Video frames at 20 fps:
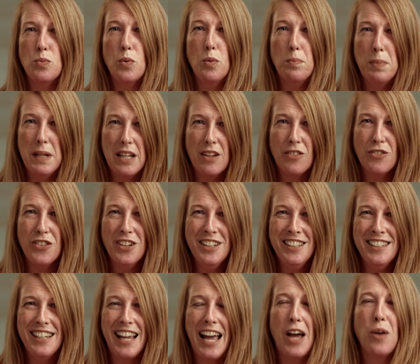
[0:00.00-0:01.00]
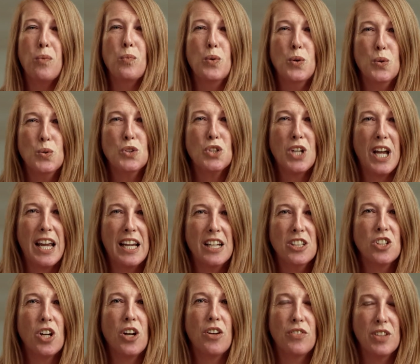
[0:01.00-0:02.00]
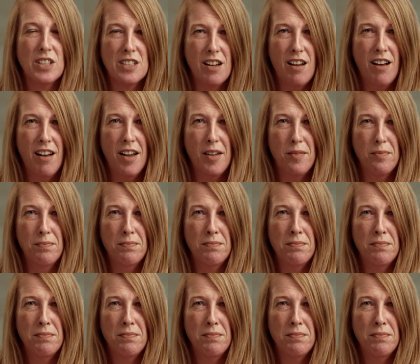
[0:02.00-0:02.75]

will be different and will change over time.